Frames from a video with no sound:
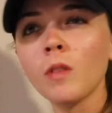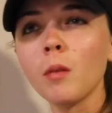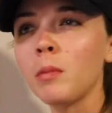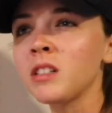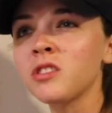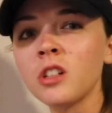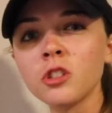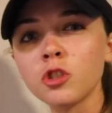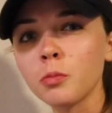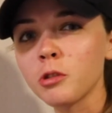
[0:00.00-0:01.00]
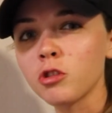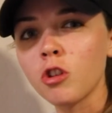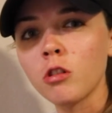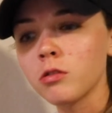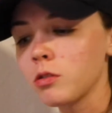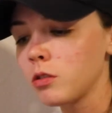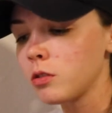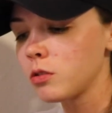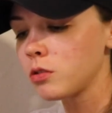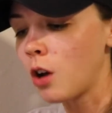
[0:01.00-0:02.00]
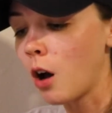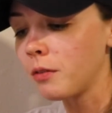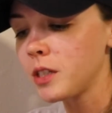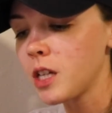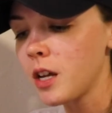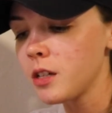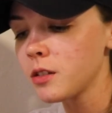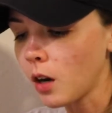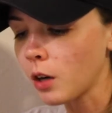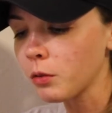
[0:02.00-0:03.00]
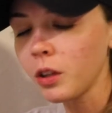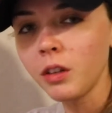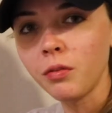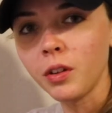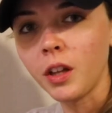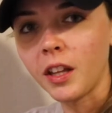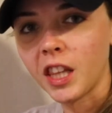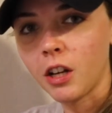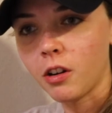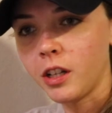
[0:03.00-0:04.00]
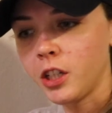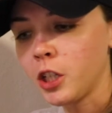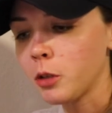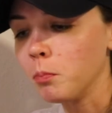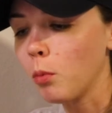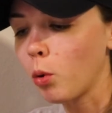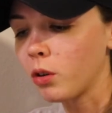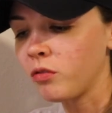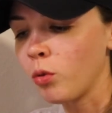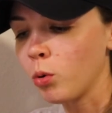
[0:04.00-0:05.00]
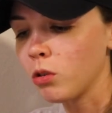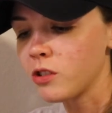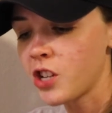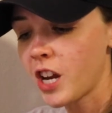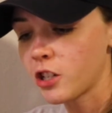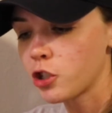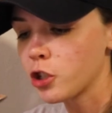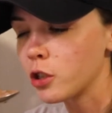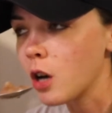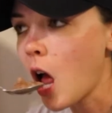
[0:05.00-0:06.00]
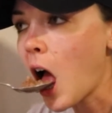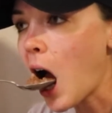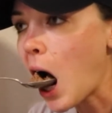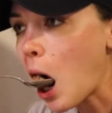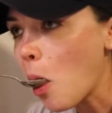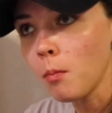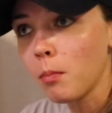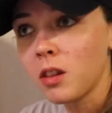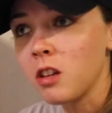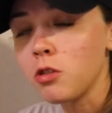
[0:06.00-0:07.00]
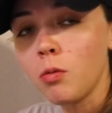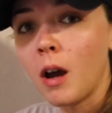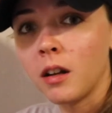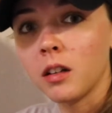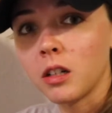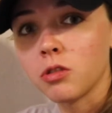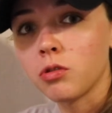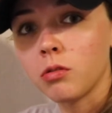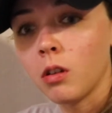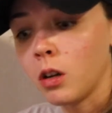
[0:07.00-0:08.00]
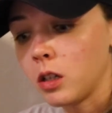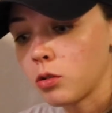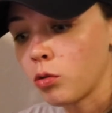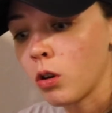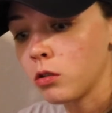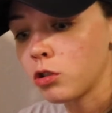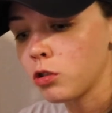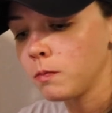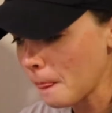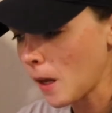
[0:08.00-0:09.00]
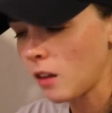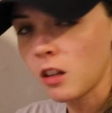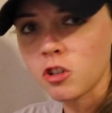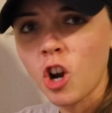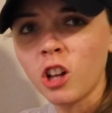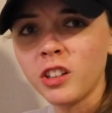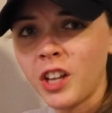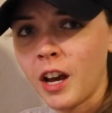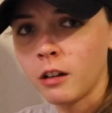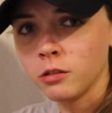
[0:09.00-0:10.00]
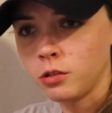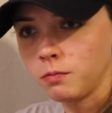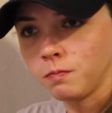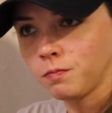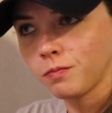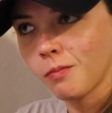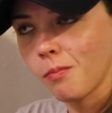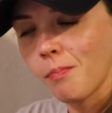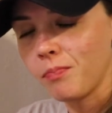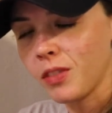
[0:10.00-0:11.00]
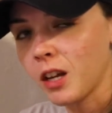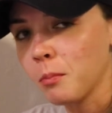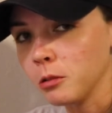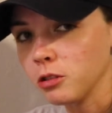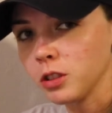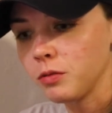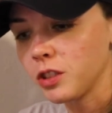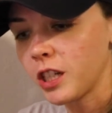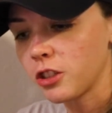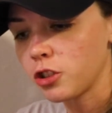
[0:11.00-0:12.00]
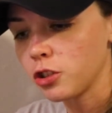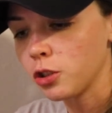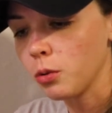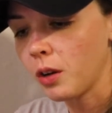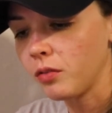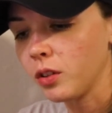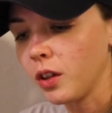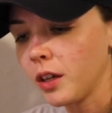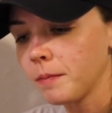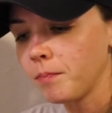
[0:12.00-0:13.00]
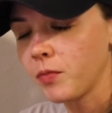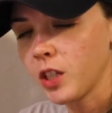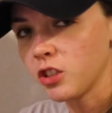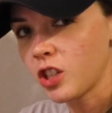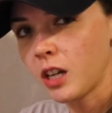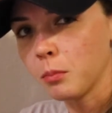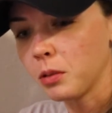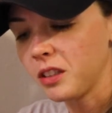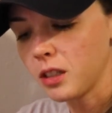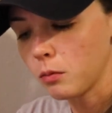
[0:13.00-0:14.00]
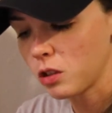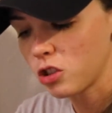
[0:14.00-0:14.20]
but it's not a super strong toffee taste. I really feel like they're in here more for texture, but they do add a nice crunch. And the chocolate cows, they're mostly for texture too. I feel like they just kind of blend in with the